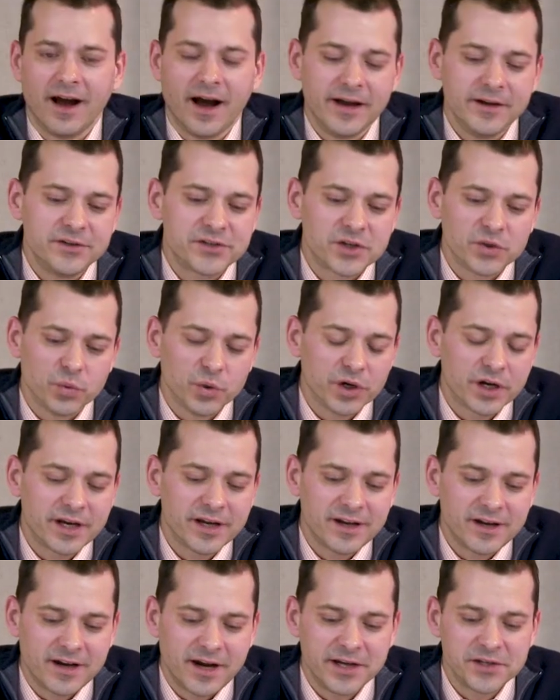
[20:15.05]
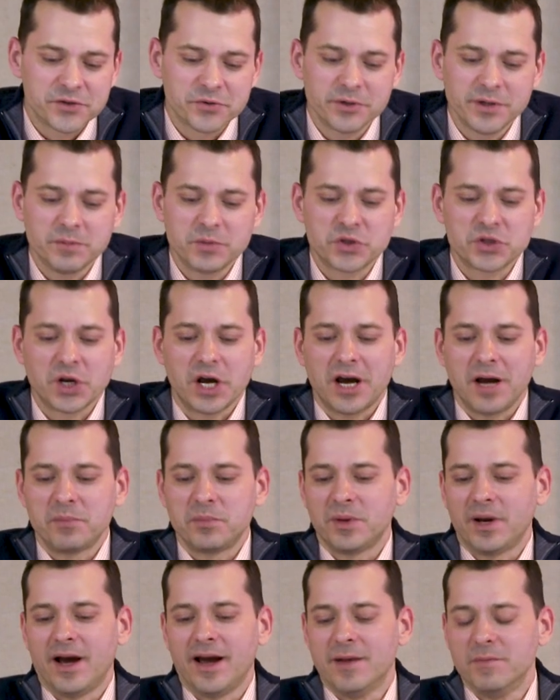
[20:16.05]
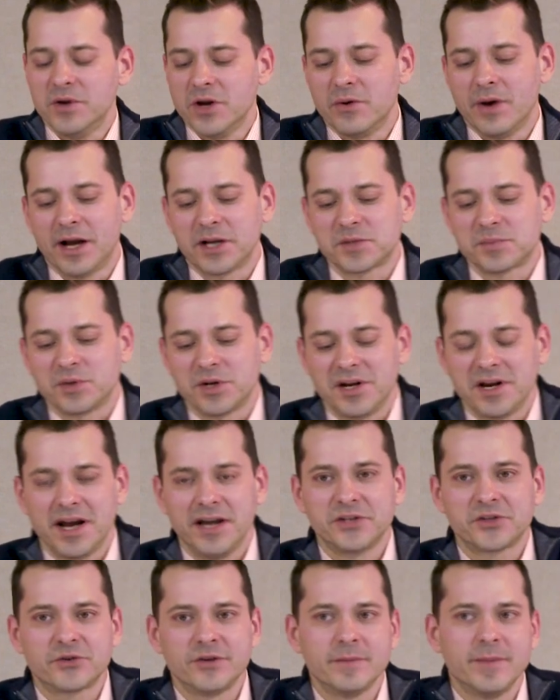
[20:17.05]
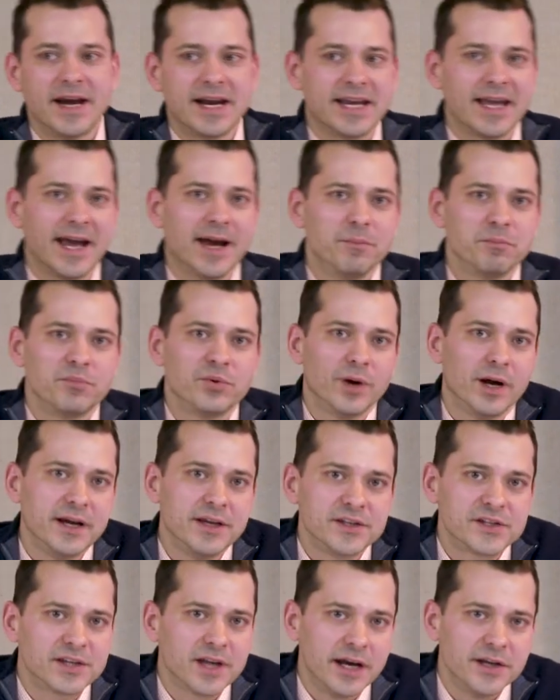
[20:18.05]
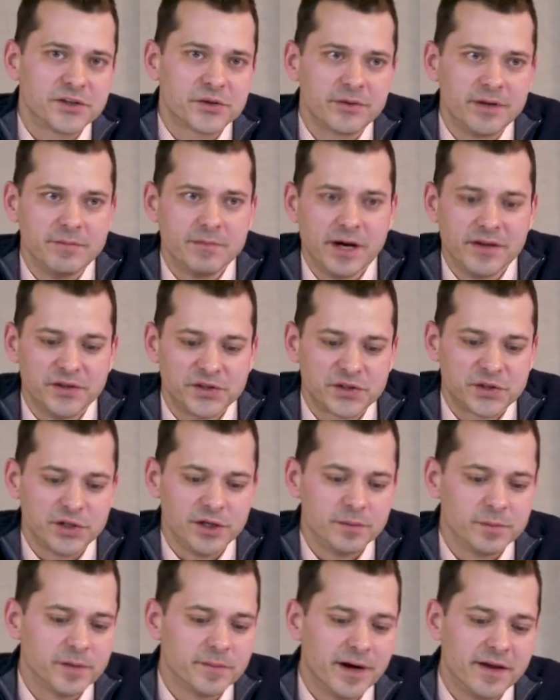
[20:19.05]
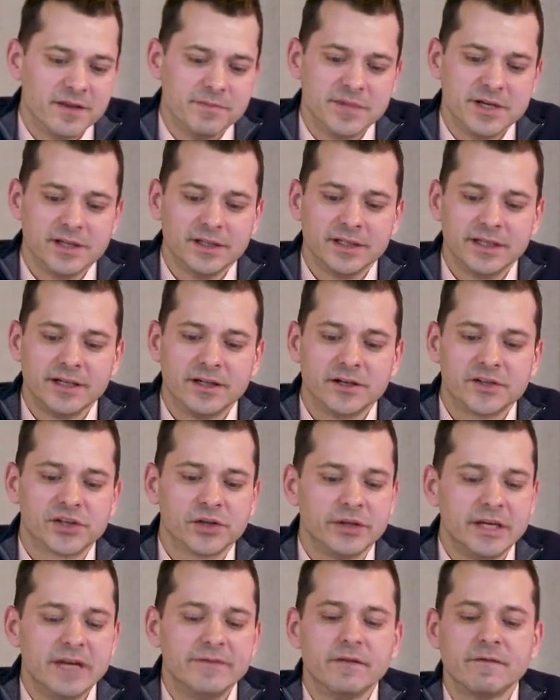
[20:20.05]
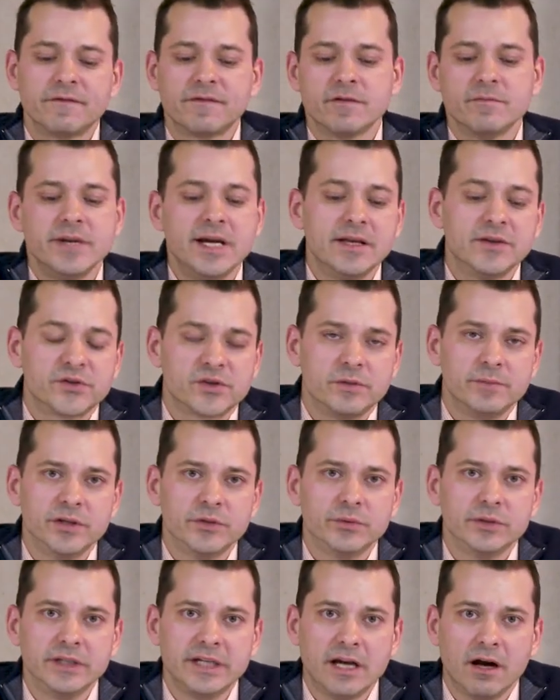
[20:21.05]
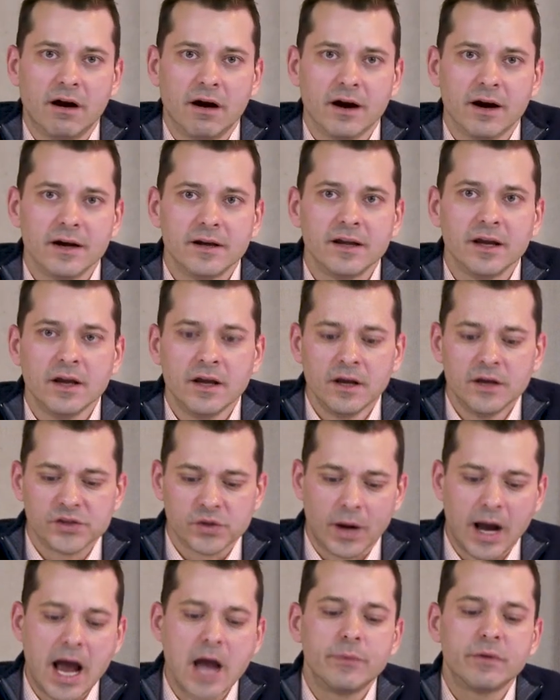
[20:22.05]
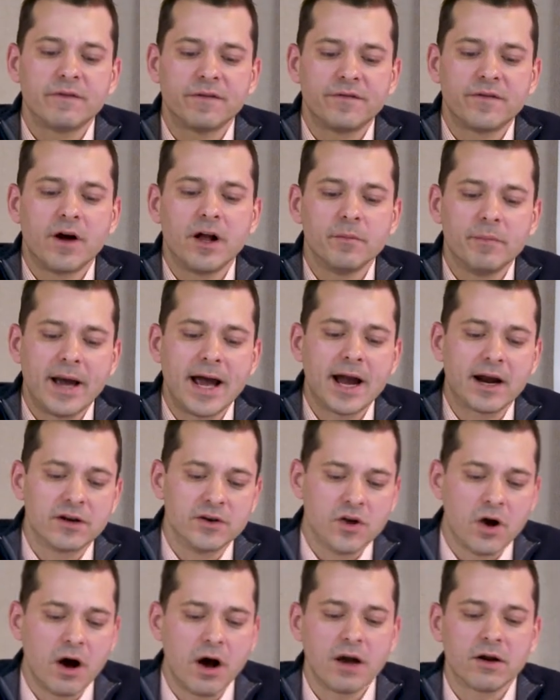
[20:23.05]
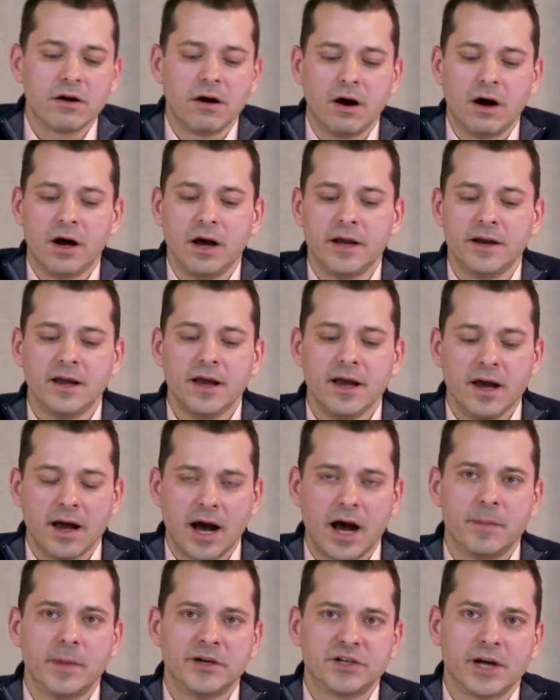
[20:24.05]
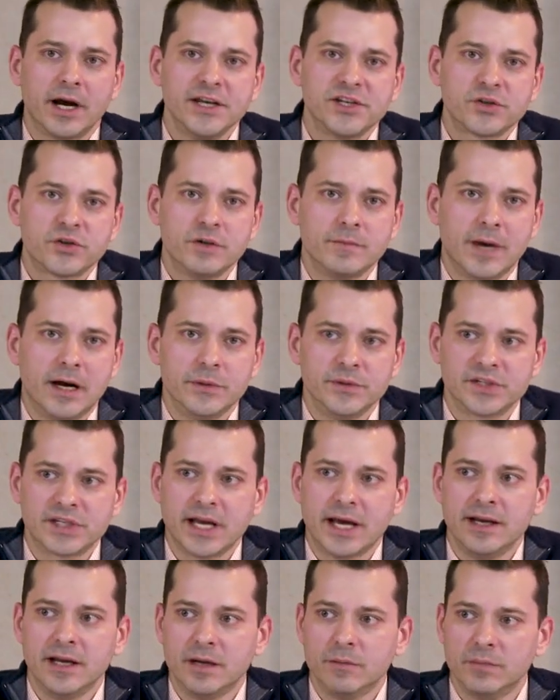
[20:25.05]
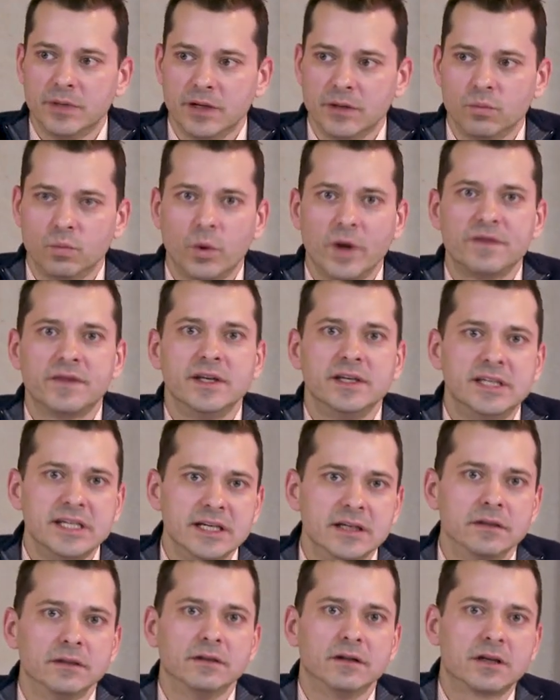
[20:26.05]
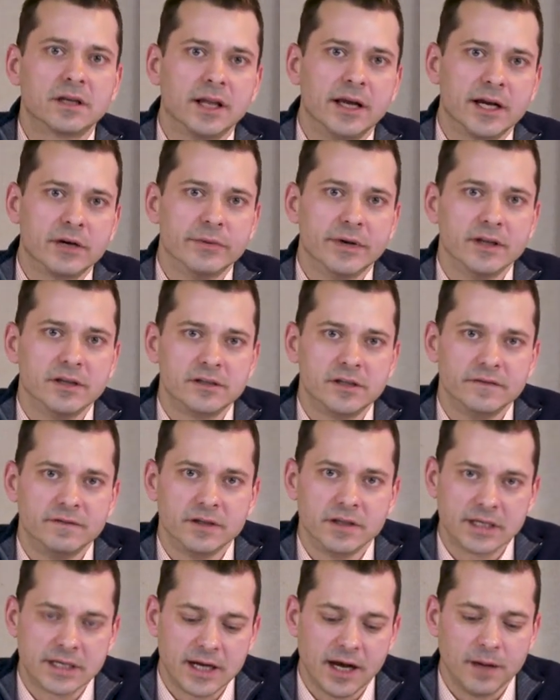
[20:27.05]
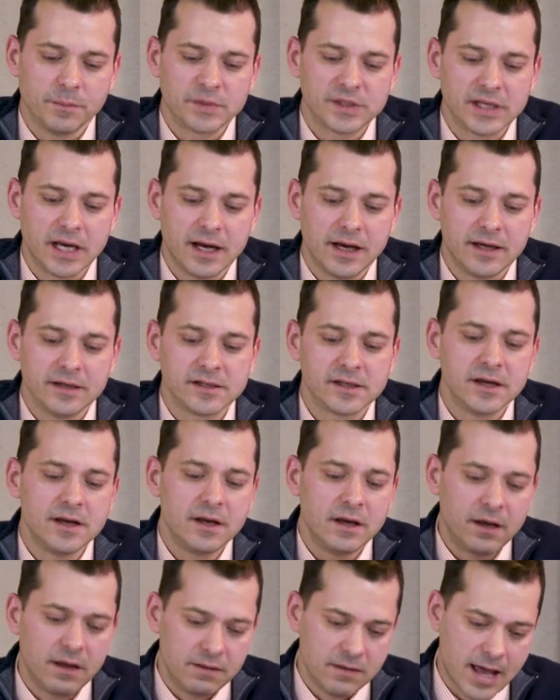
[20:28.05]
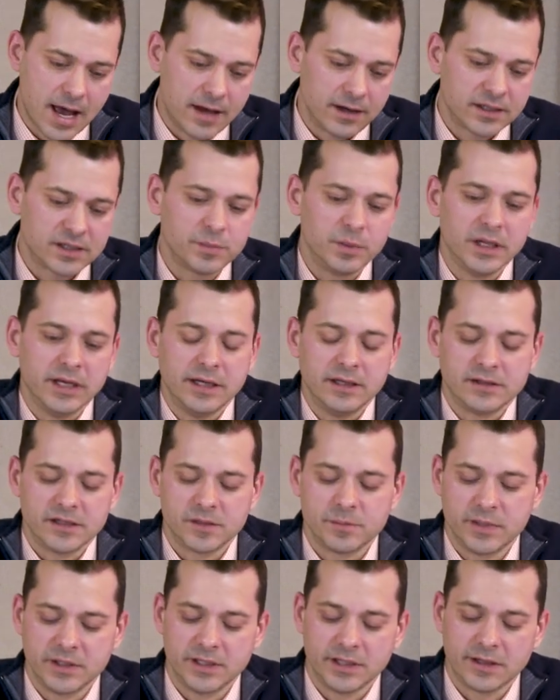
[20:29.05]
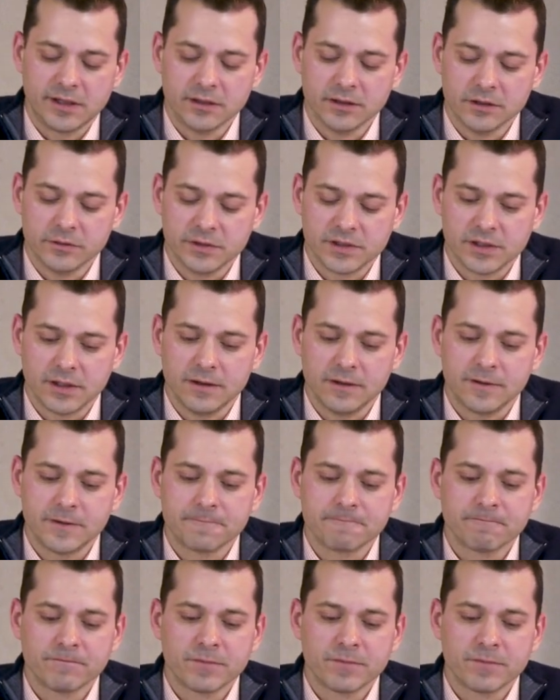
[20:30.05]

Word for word: I used to work in an ice cream shop. I am no expert on ice cream. I can't price ice cream by the scoop or by the milliliter. So even for me, this would be really hard. So I would fall back not on how much ice cream I was getting, but what the deal looked like relative to the cup size. That explains this particular result.